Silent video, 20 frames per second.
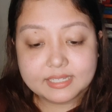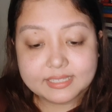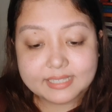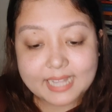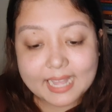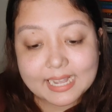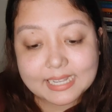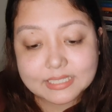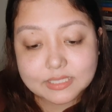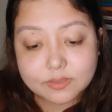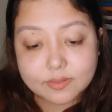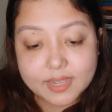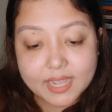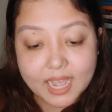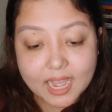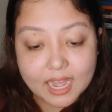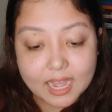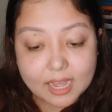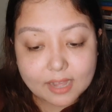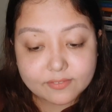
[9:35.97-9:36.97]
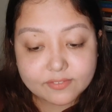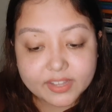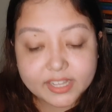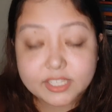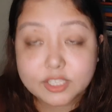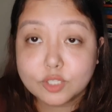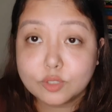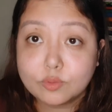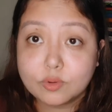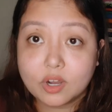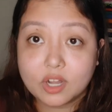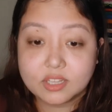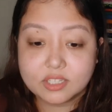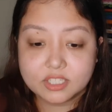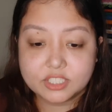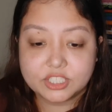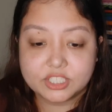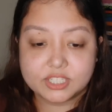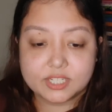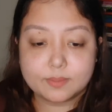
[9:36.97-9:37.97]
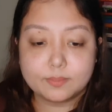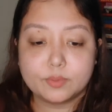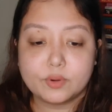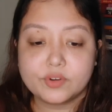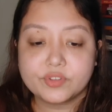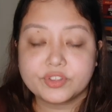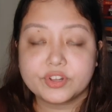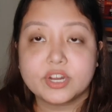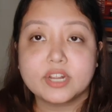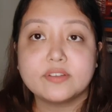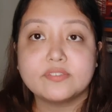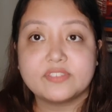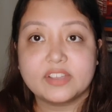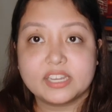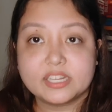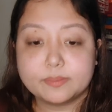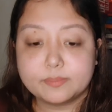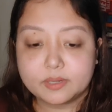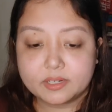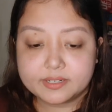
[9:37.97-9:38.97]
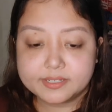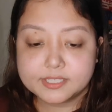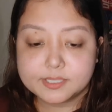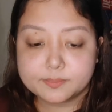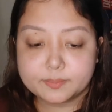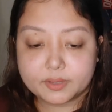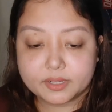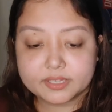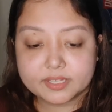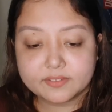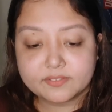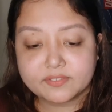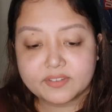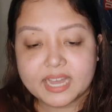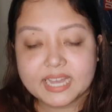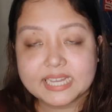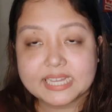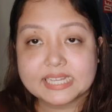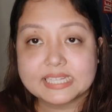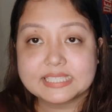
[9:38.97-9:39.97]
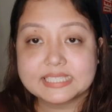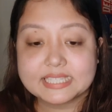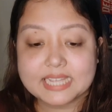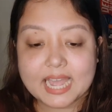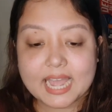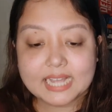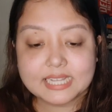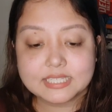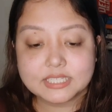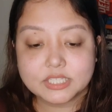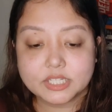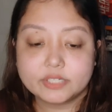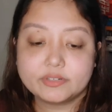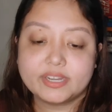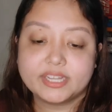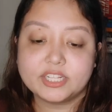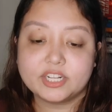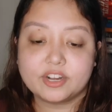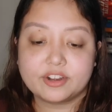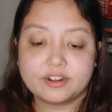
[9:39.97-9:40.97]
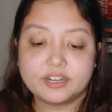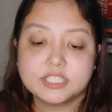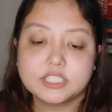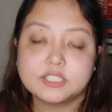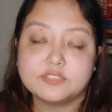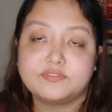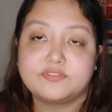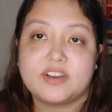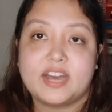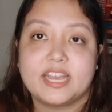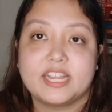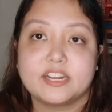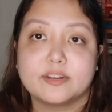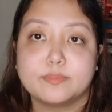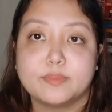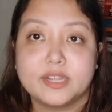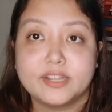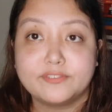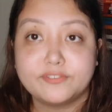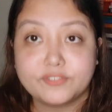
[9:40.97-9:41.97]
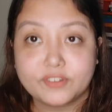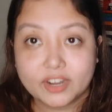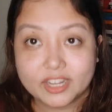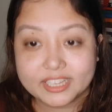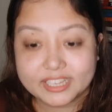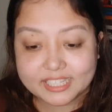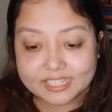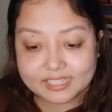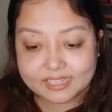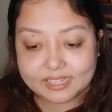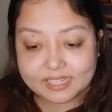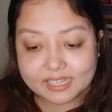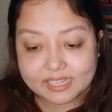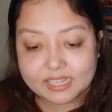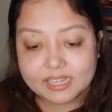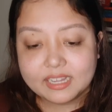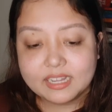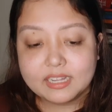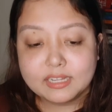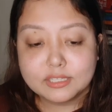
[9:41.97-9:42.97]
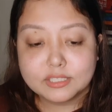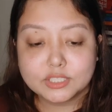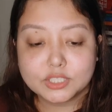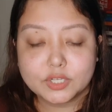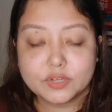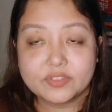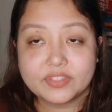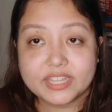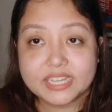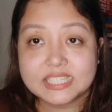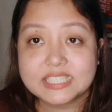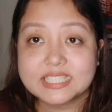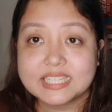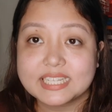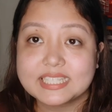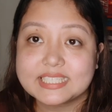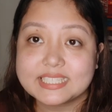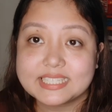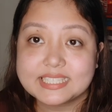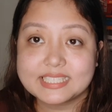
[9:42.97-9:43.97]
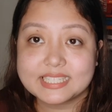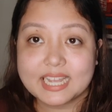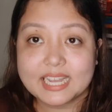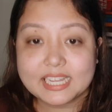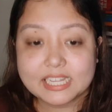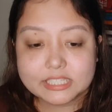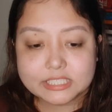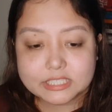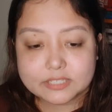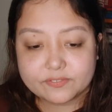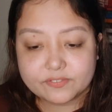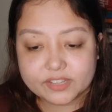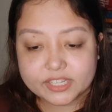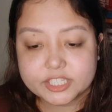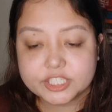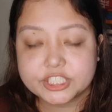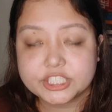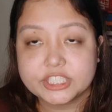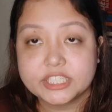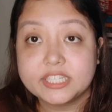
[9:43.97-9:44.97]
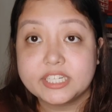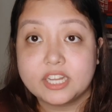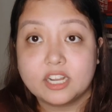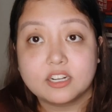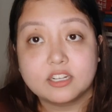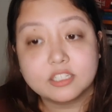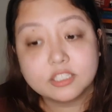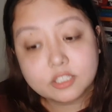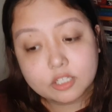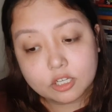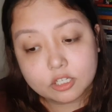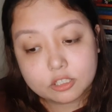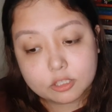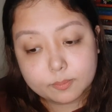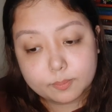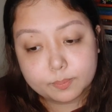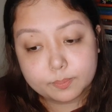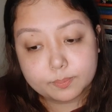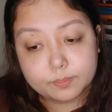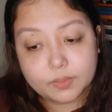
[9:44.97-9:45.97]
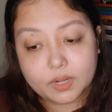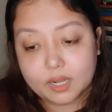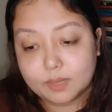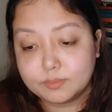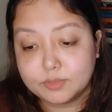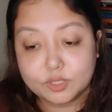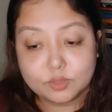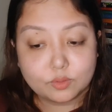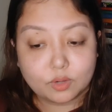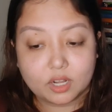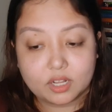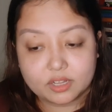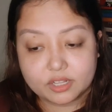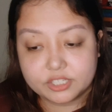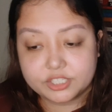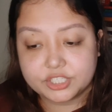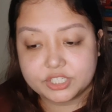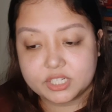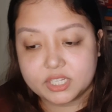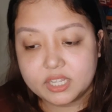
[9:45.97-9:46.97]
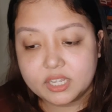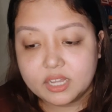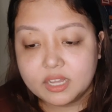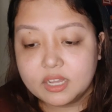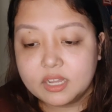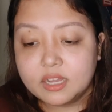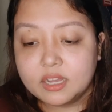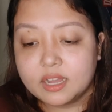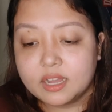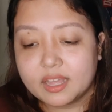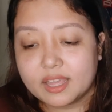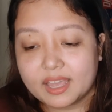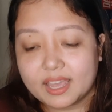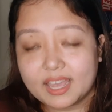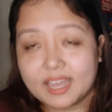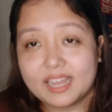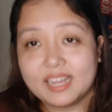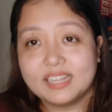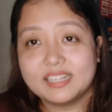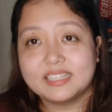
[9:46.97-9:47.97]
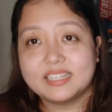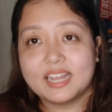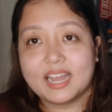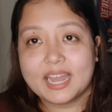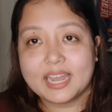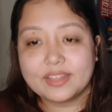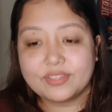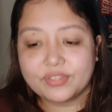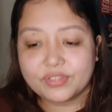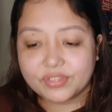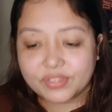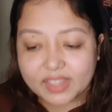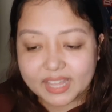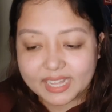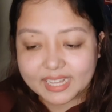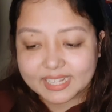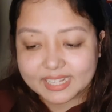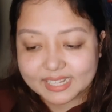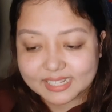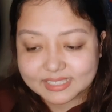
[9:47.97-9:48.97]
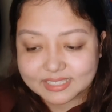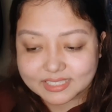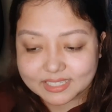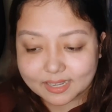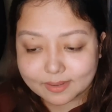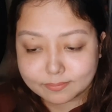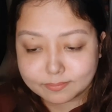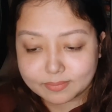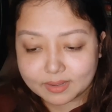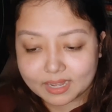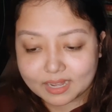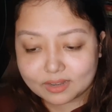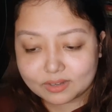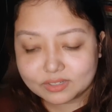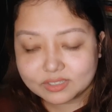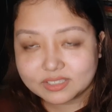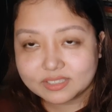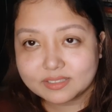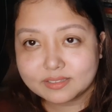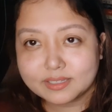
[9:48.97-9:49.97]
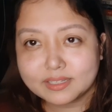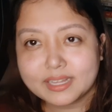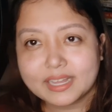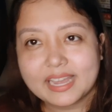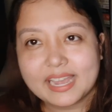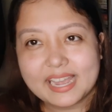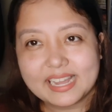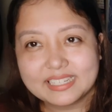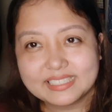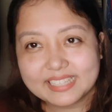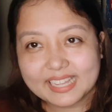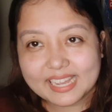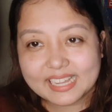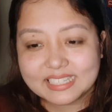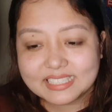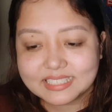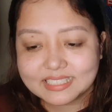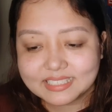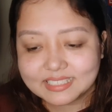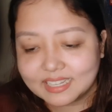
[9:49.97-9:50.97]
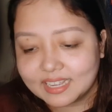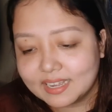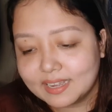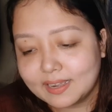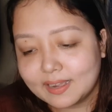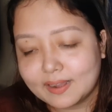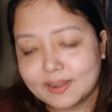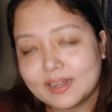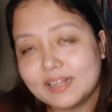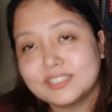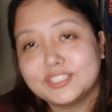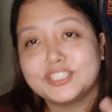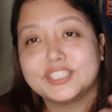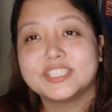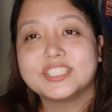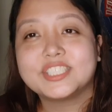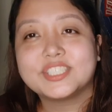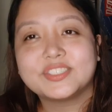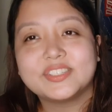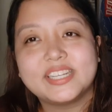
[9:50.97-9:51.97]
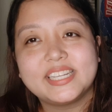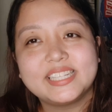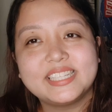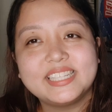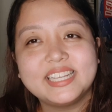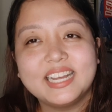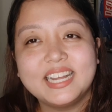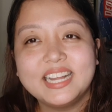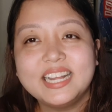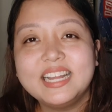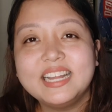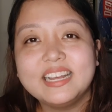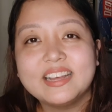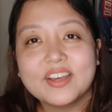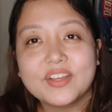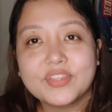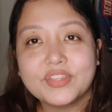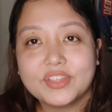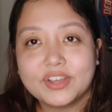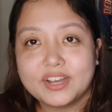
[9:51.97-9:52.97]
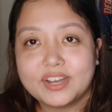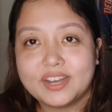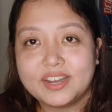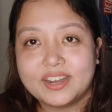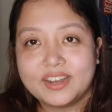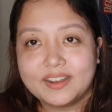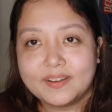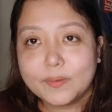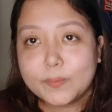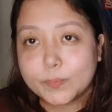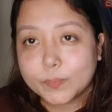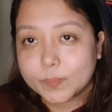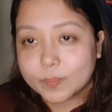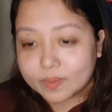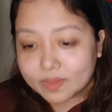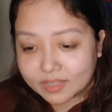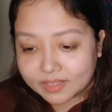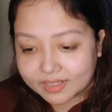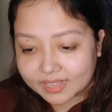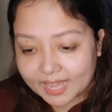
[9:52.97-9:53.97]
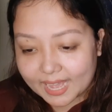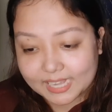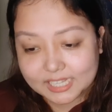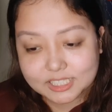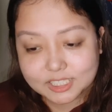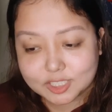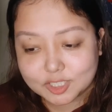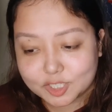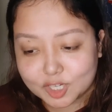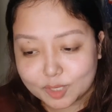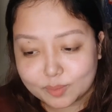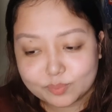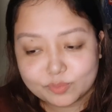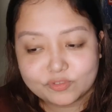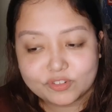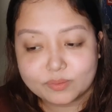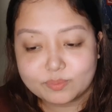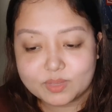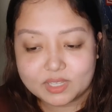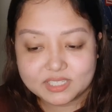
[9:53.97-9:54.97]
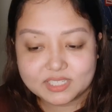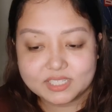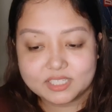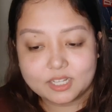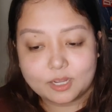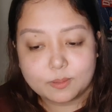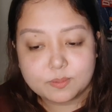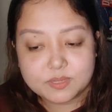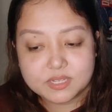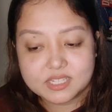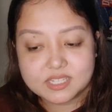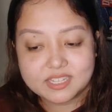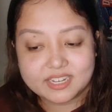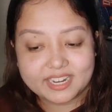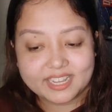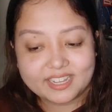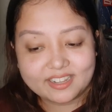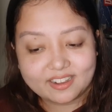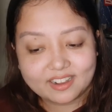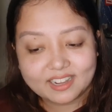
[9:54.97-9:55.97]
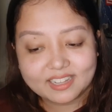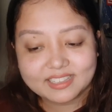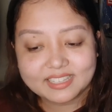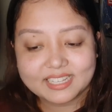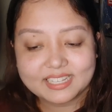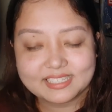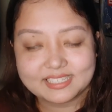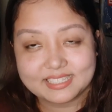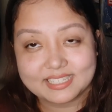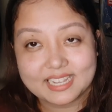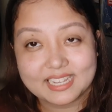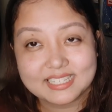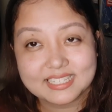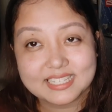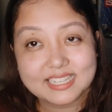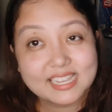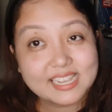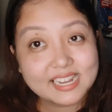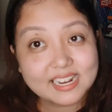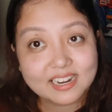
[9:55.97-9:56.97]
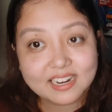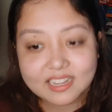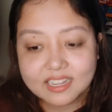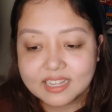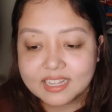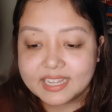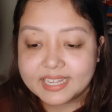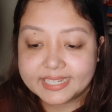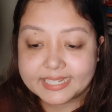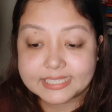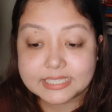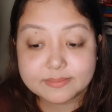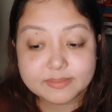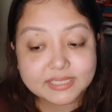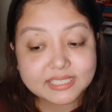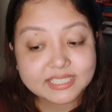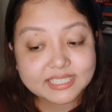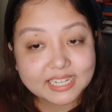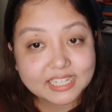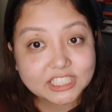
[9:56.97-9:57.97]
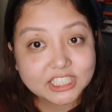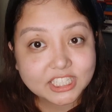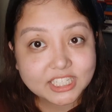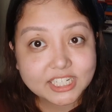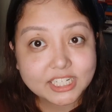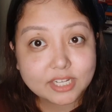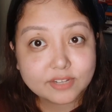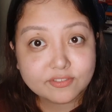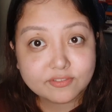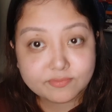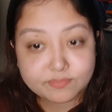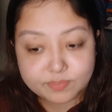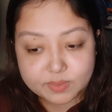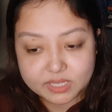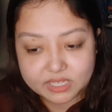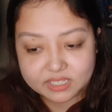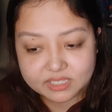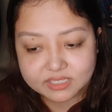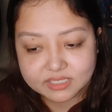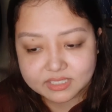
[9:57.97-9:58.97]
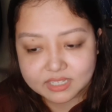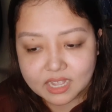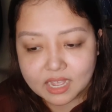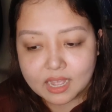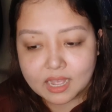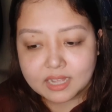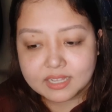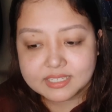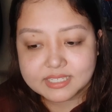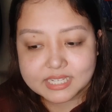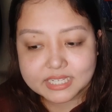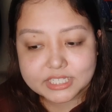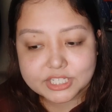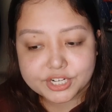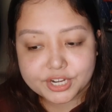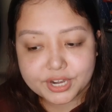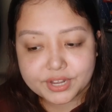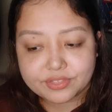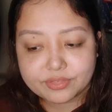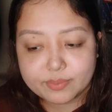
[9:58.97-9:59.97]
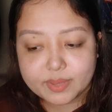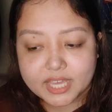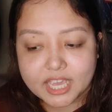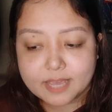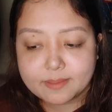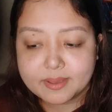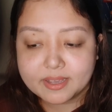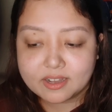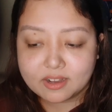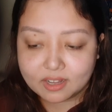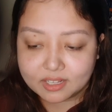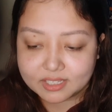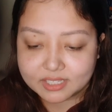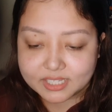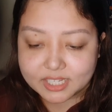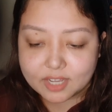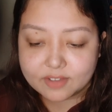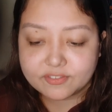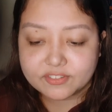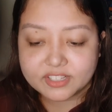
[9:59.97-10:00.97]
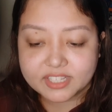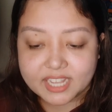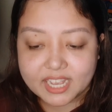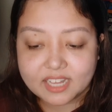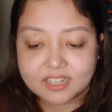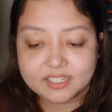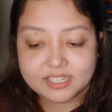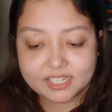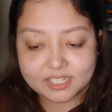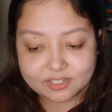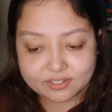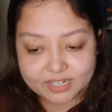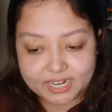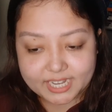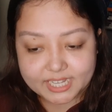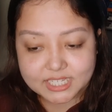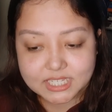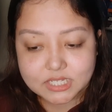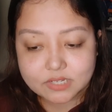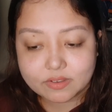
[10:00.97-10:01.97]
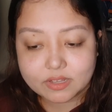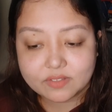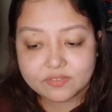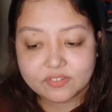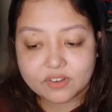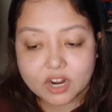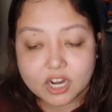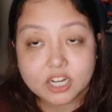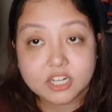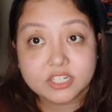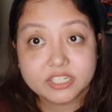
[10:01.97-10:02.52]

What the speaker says: Next, we have a duology. Both are available on Spotify. It's EXO and Crossfire by Fonda Lee. So this is a science fiction young adult duology. And I think it's about aliens. I'll just read the excerpt from the synopsis that I got. It says here, it's been a century of peace since Earth became a colony of an alien race with far